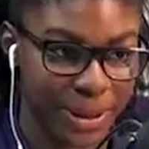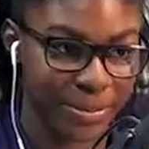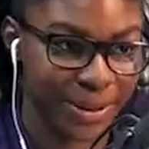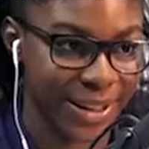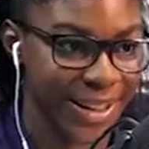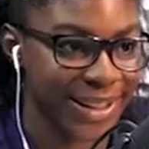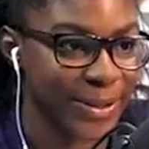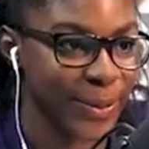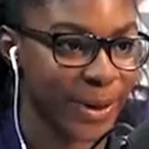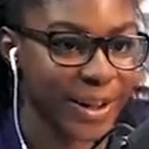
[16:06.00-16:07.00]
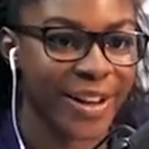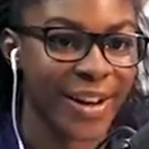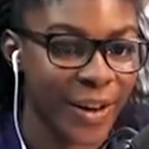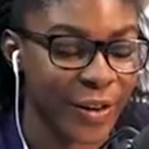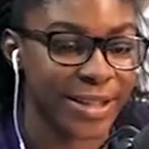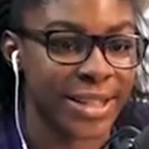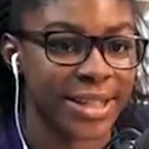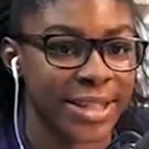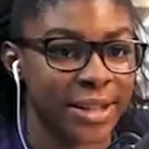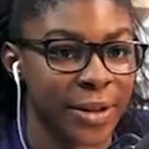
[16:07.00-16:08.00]
be a place where all
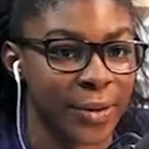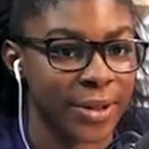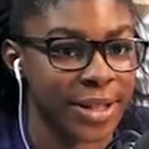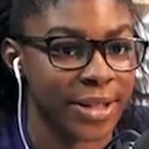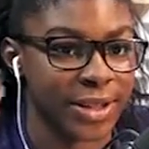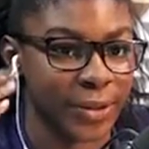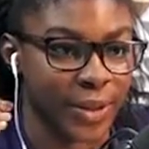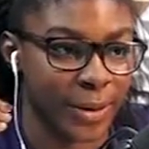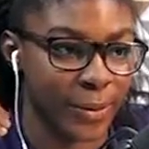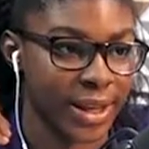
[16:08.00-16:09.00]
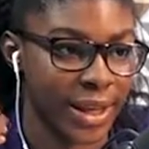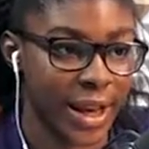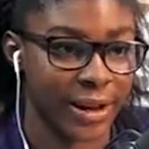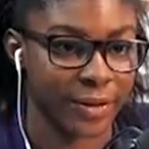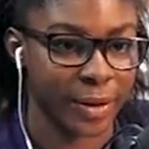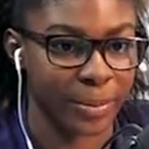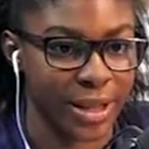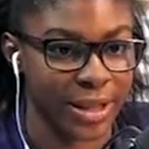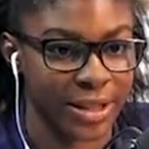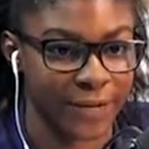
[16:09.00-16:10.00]
teens can go to so that we can have our
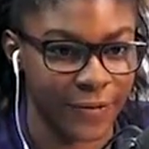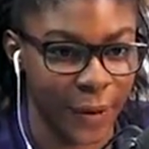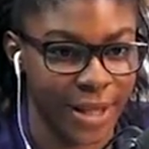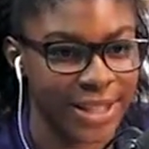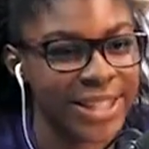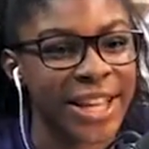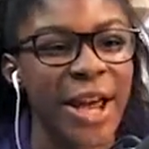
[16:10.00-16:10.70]
opinion voiced. 'Cause